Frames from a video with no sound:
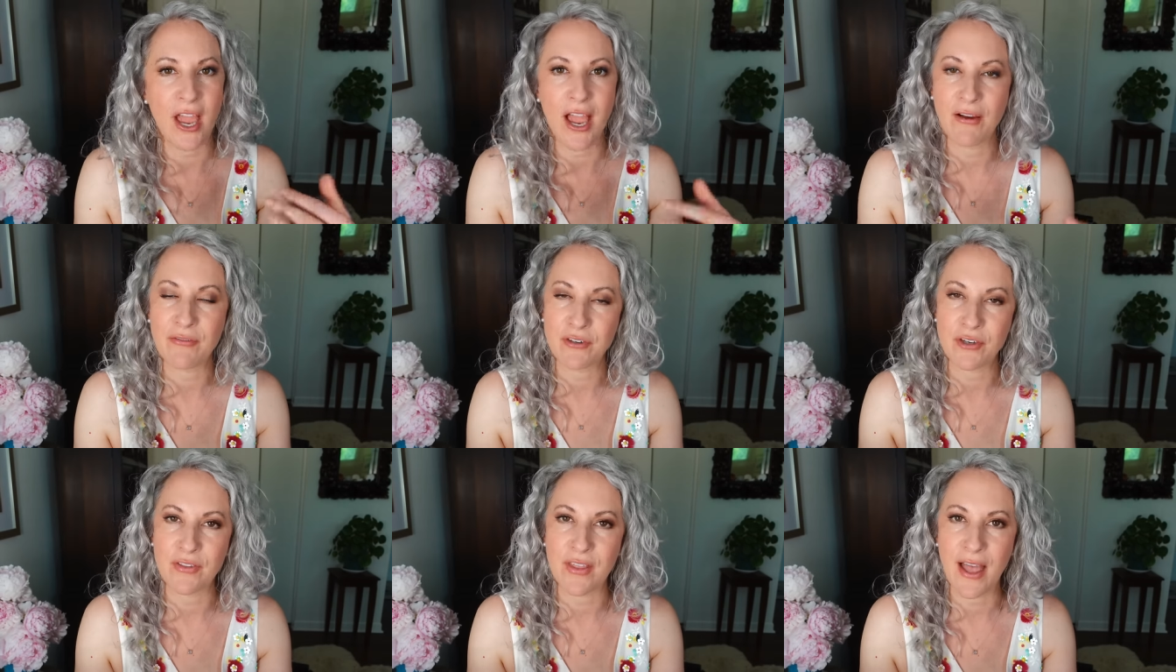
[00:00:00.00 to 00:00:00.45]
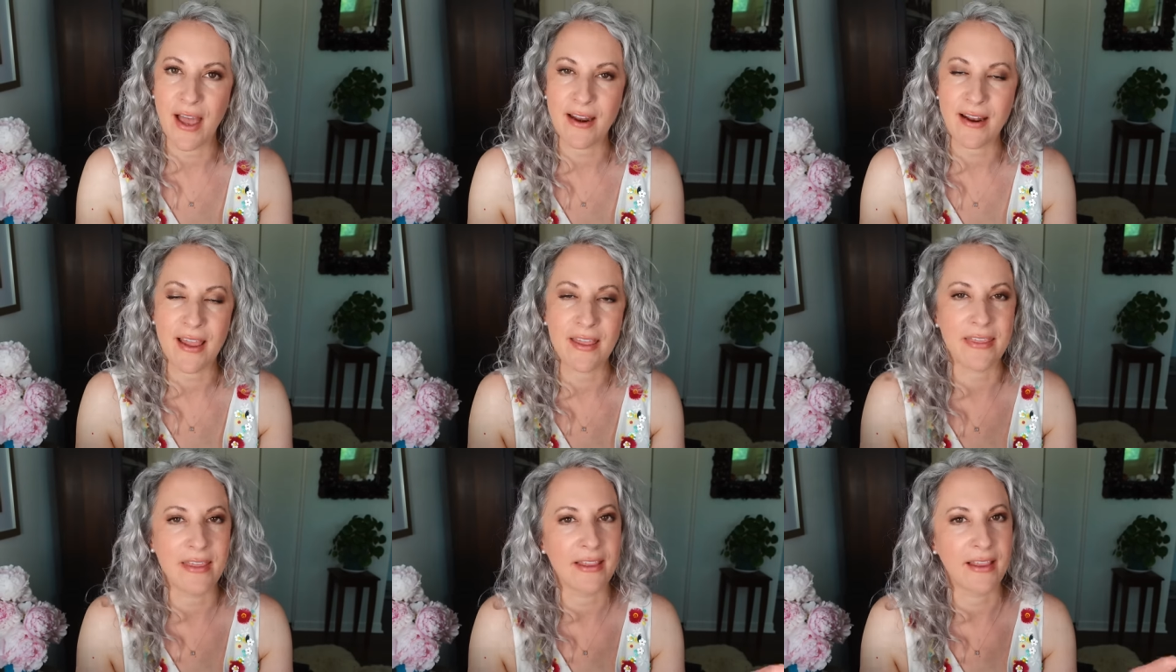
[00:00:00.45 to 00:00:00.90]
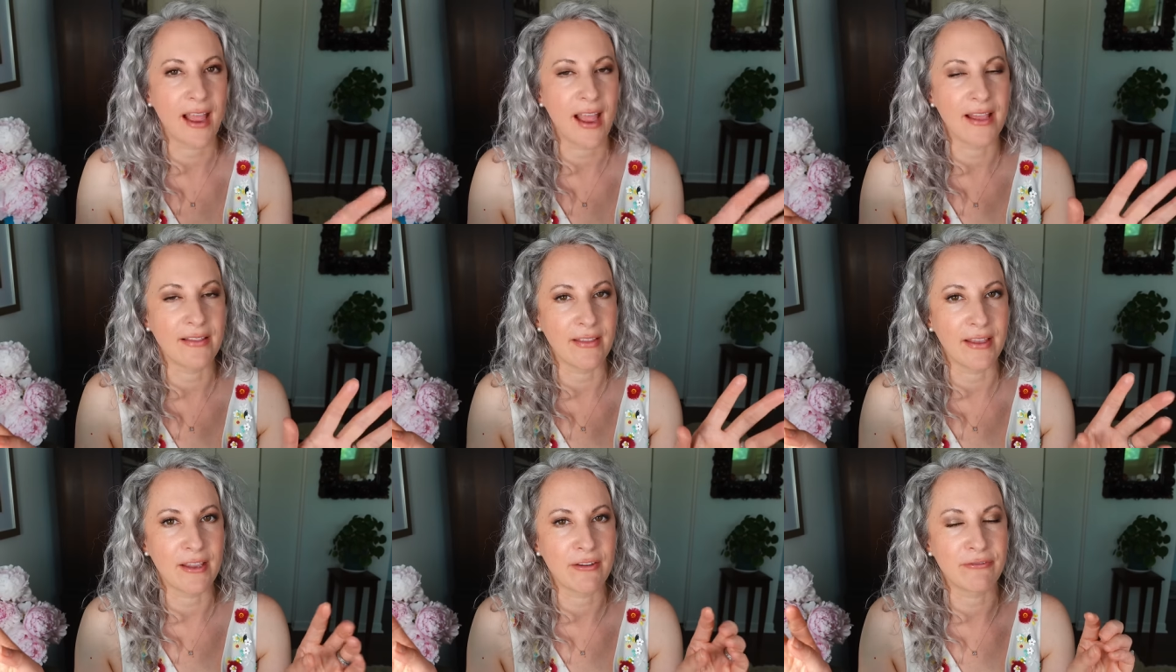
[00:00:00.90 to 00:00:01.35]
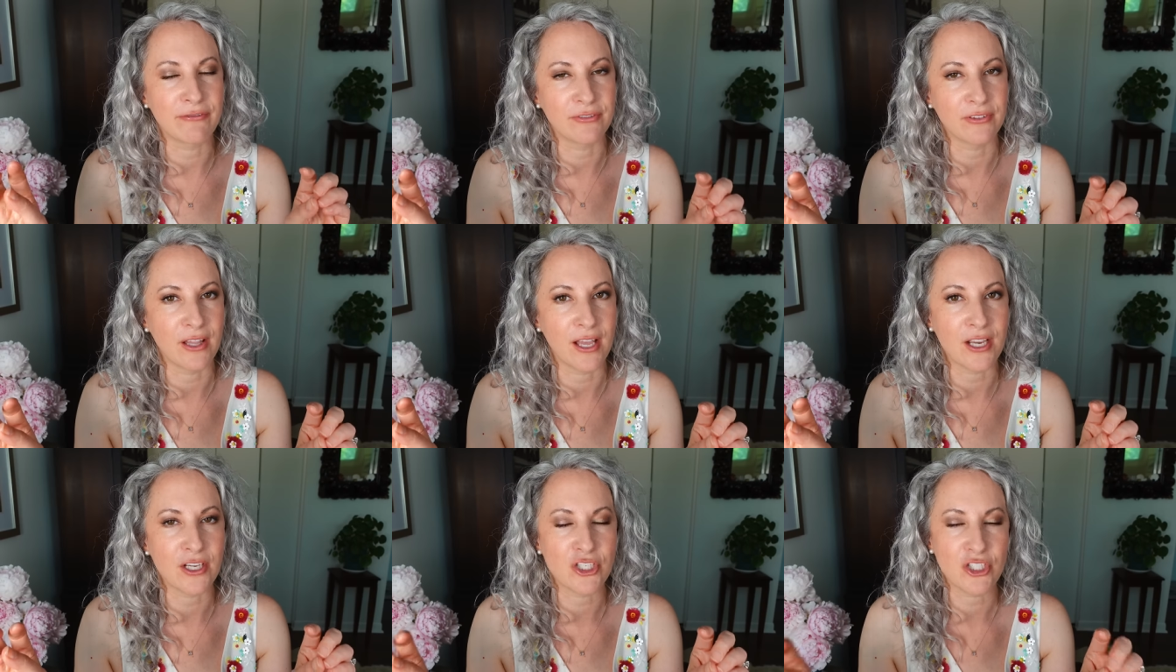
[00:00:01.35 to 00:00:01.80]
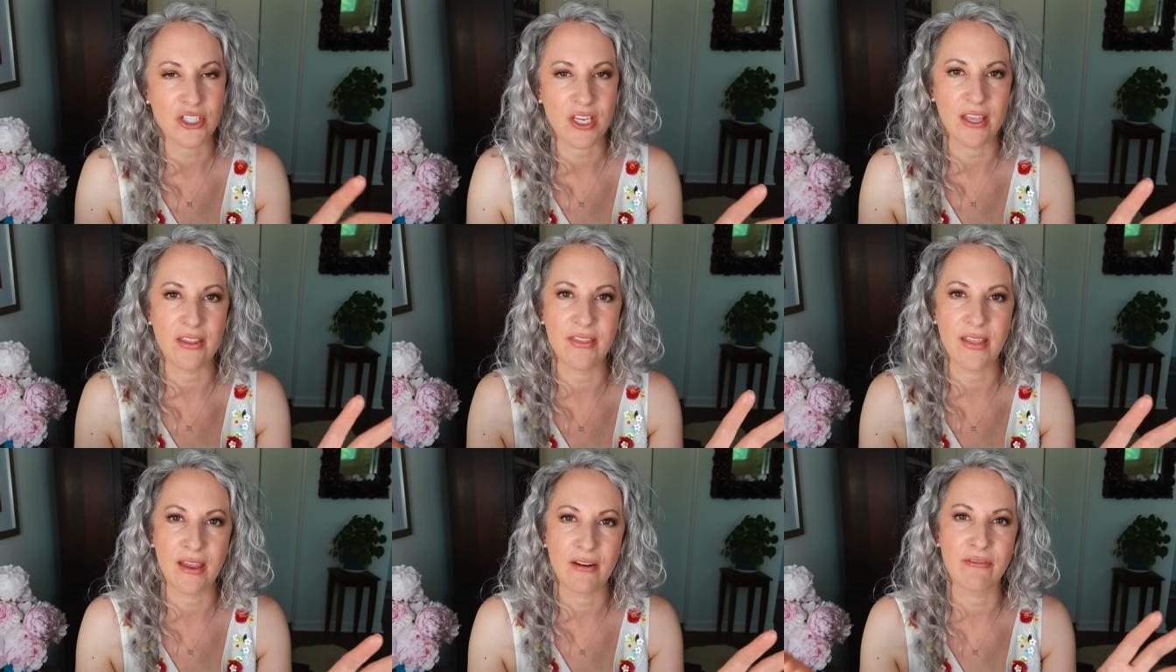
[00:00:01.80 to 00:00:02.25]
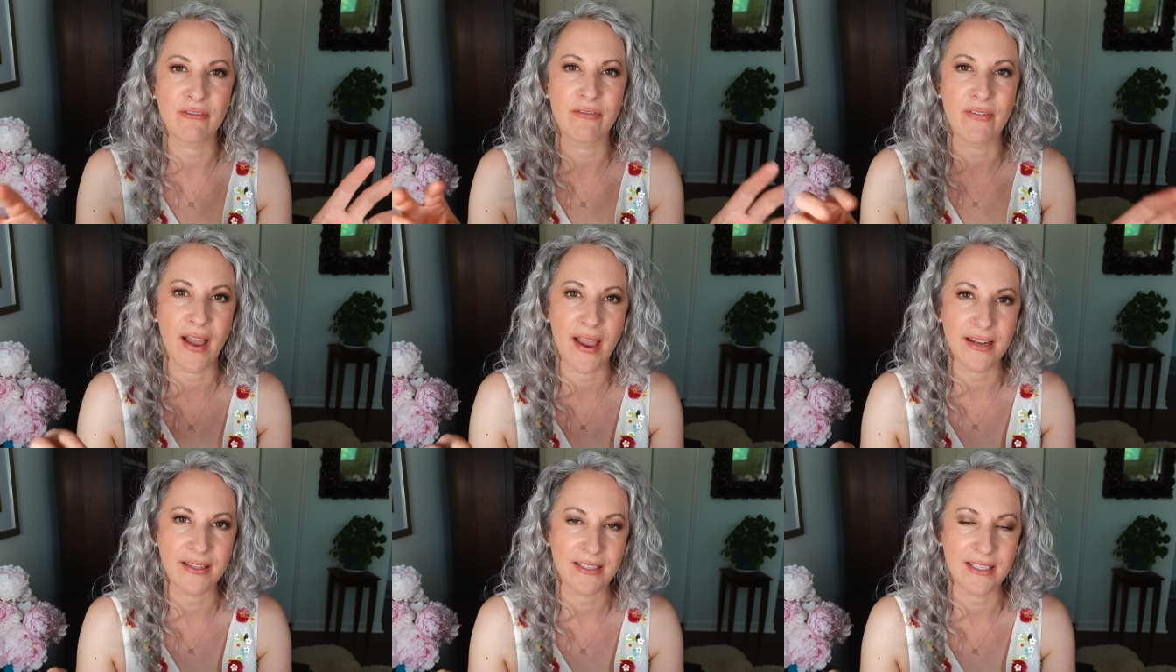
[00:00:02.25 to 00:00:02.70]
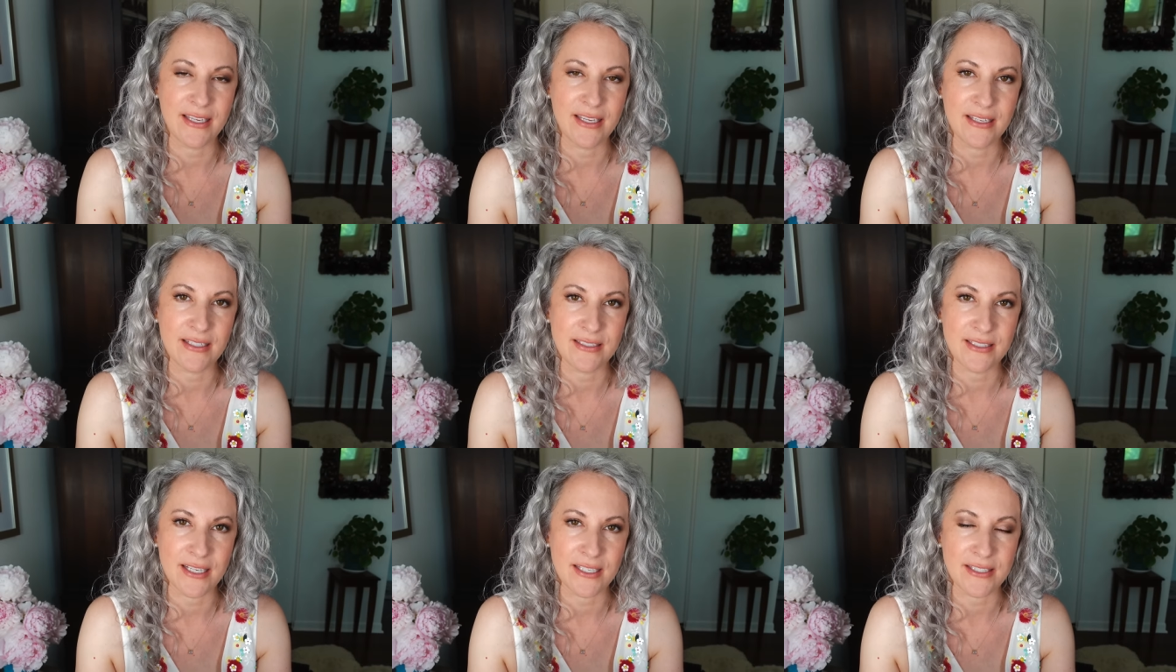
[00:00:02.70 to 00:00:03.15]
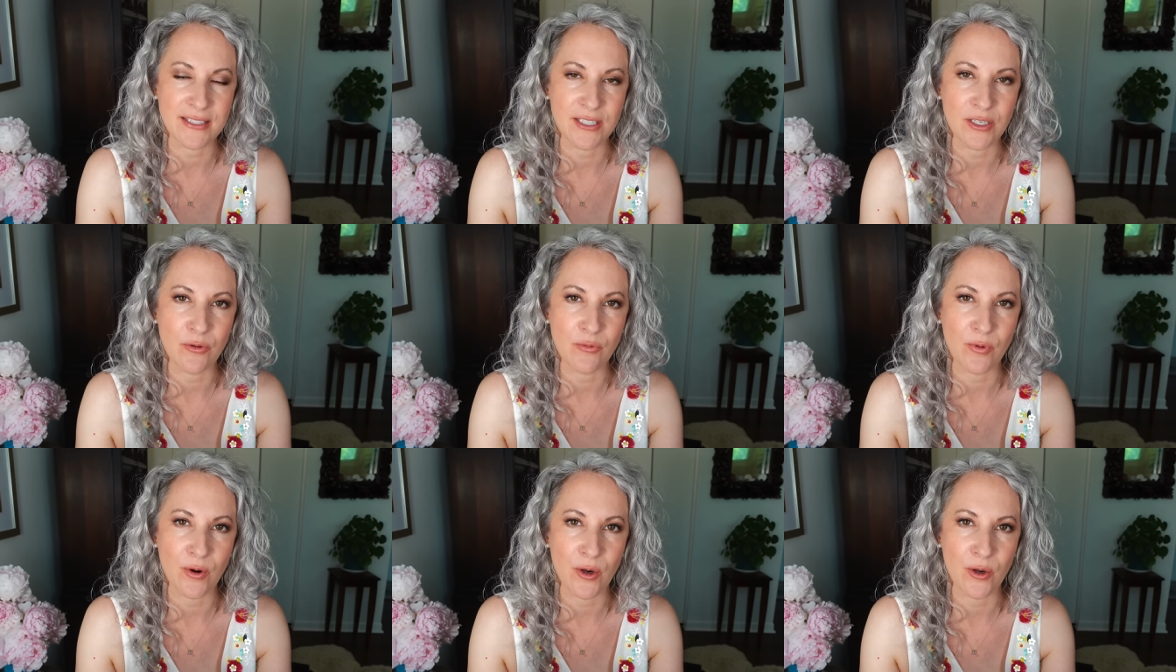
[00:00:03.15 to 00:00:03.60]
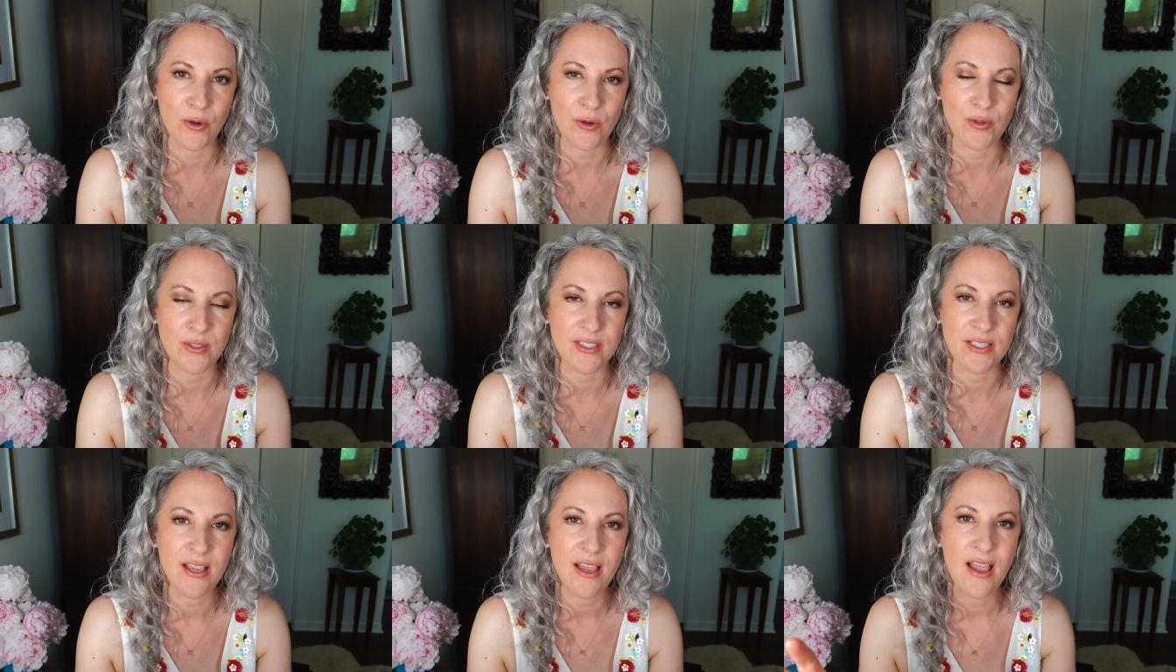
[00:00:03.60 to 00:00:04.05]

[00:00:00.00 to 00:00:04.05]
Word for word: After that, I think I like Flushed and then finally Dusty Rose.